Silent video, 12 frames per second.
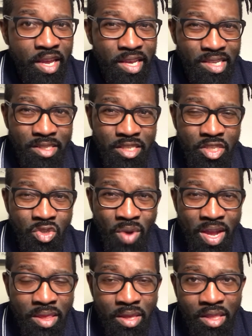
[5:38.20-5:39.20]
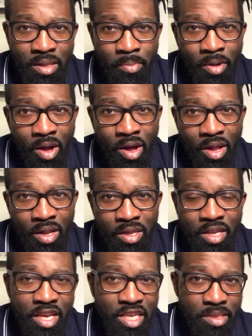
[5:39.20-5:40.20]
his strength on the
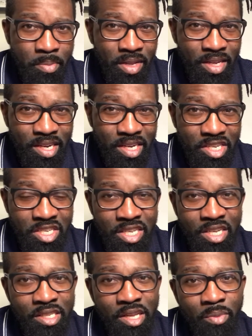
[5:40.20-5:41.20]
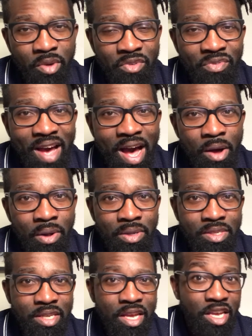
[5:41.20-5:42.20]
ball, his ability to shield and win
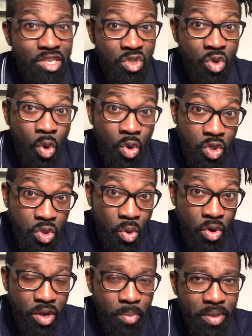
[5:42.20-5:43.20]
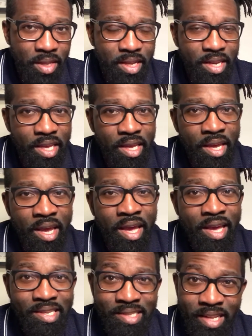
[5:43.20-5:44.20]
fouls, his goal scoring ability,
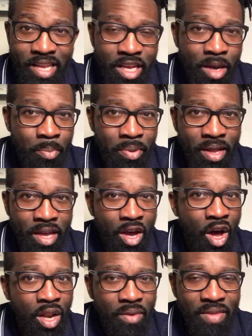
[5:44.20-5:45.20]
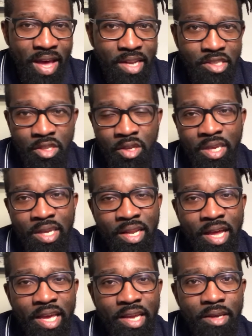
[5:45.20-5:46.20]
his link-up play, all of that is looking
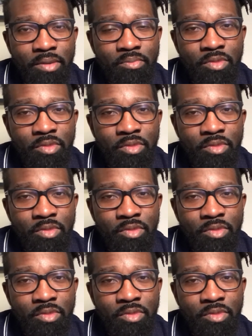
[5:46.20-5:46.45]
like